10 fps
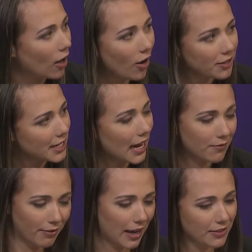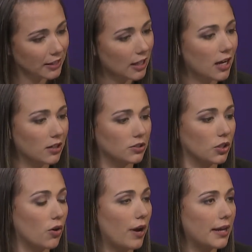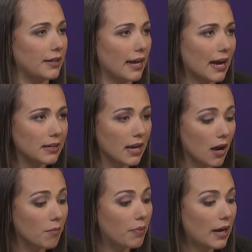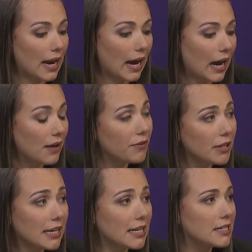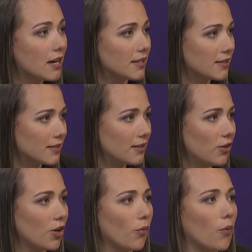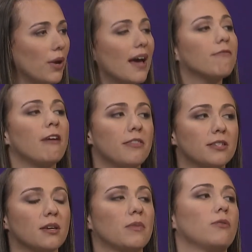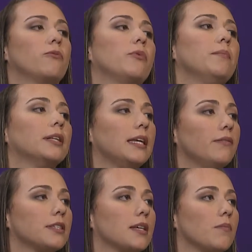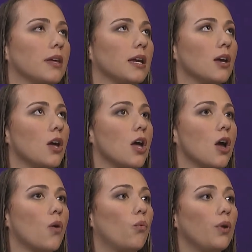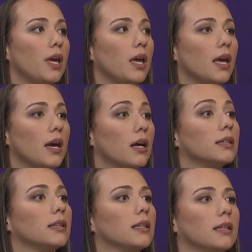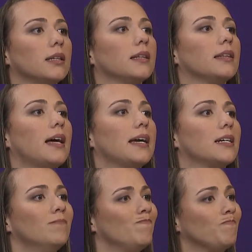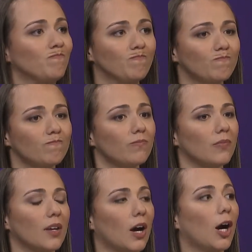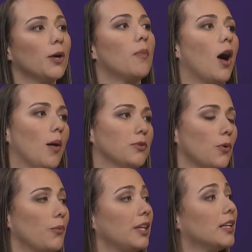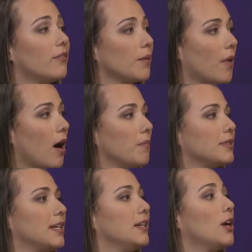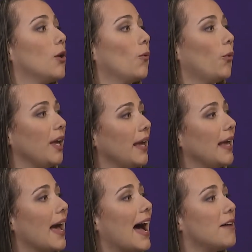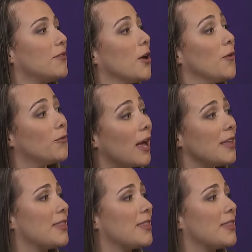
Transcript: all the time, faith and law to go hand in hand, but I feel like it does. You know, when we have faith in something, when we believe in something, we, like our moms, when we love our moms and we have faith